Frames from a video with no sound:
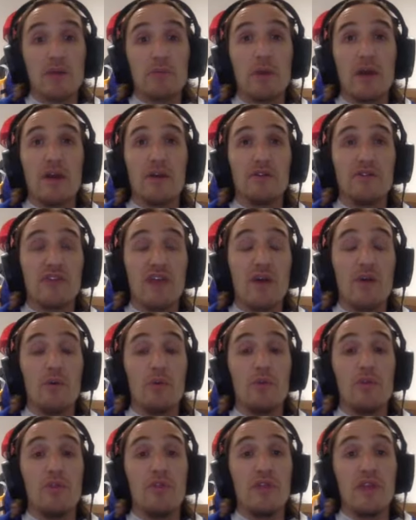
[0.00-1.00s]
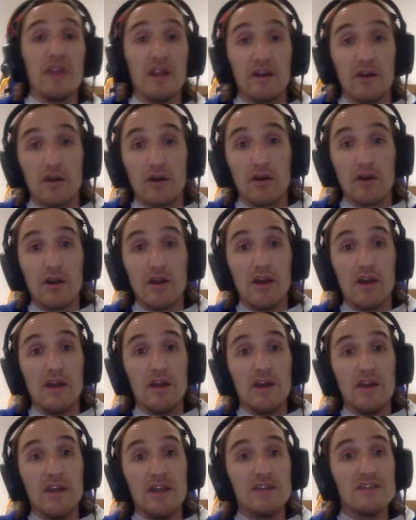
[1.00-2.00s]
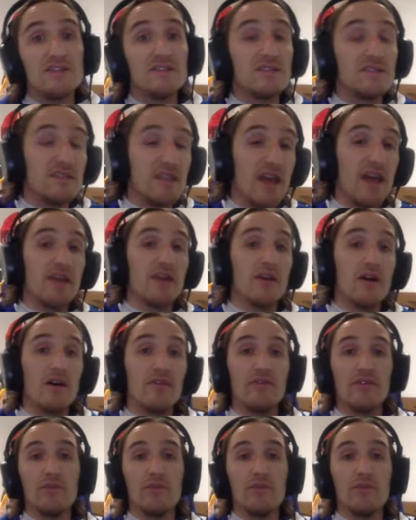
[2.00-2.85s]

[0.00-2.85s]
battles out there instead of